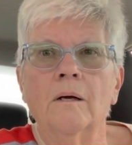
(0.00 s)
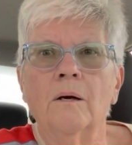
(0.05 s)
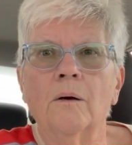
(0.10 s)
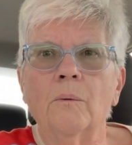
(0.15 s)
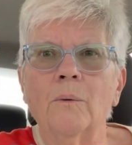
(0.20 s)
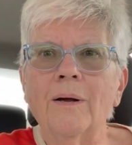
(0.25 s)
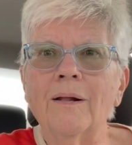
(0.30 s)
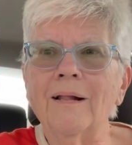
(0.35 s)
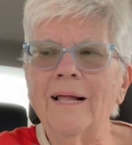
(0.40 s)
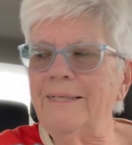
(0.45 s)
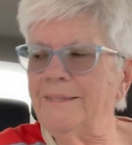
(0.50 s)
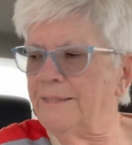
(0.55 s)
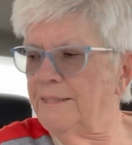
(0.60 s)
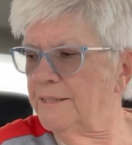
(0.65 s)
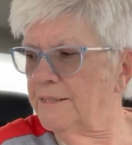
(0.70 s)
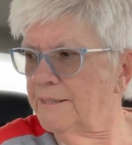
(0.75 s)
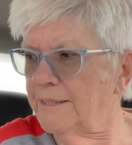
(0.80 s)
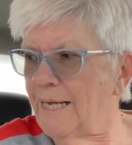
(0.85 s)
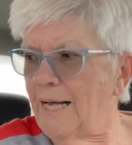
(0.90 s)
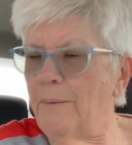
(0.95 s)
Well, I
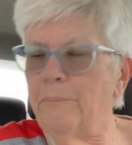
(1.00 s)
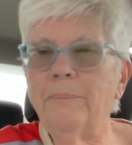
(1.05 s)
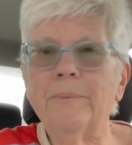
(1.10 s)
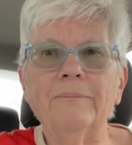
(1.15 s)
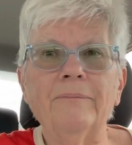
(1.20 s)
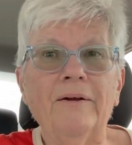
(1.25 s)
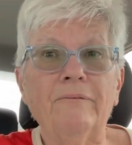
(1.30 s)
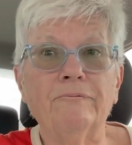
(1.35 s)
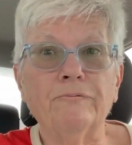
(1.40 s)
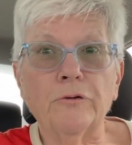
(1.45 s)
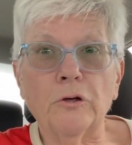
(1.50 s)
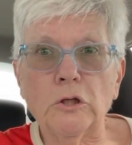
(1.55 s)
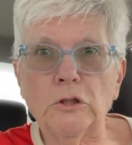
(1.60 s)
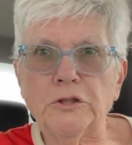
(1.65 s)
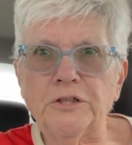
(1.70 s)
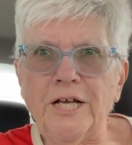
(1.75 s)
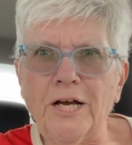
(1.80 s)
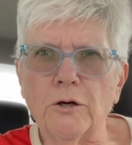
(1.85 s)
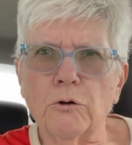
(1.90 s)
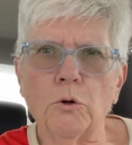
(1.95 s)
did stop at
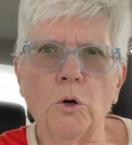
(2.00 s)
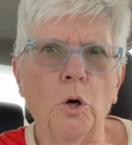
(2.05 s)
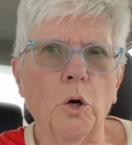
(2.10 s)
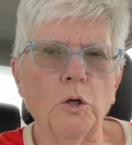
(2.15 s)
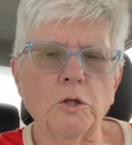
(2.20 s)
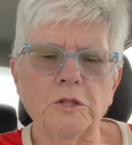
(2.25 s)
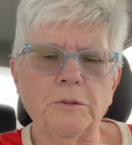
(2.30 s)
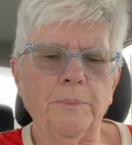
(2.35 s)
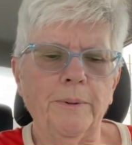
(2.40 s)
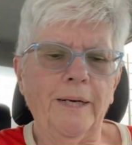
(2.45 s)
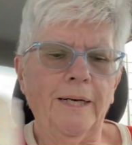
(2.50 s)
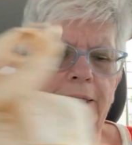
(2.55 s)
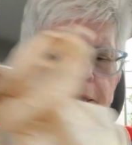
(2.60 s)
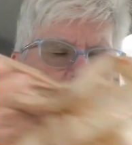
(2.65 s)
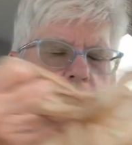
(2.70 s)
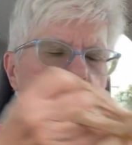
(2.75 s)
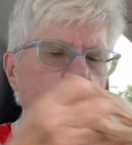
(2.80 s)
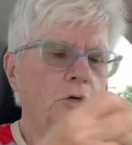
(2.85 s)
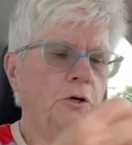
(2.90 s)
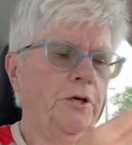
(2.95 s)
first at Kroger's, but I
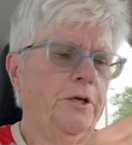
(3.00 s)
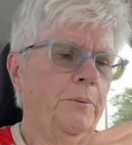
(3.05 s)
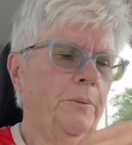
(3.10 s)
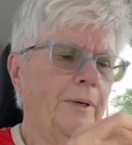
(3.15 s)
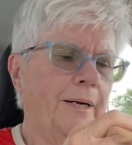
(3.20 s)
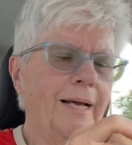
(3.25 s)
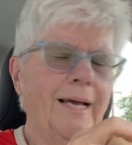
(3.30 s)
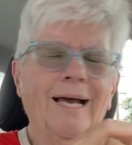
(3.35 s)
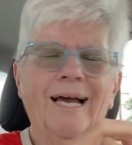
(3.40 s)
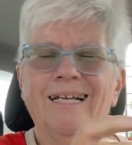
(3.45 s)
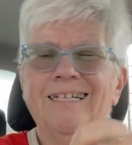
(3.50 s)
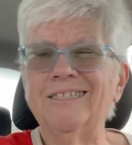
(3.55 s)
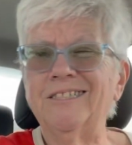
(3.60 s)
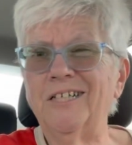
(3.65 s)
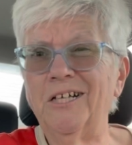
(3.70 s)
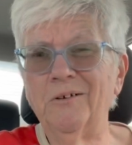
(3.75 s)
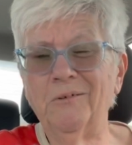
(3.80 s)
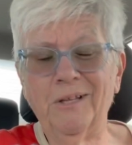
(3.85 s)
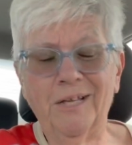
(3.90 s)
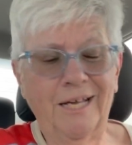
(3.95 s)
didn't show you what I got because
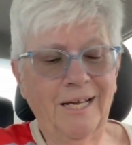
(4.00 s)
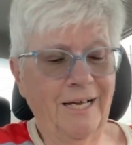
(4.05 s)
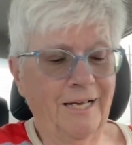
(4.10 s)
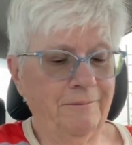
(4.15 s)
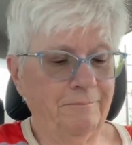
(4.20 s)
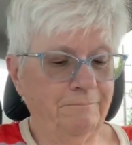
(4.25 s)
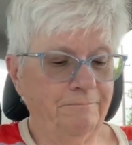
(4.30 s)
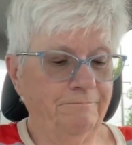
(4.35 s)
I only got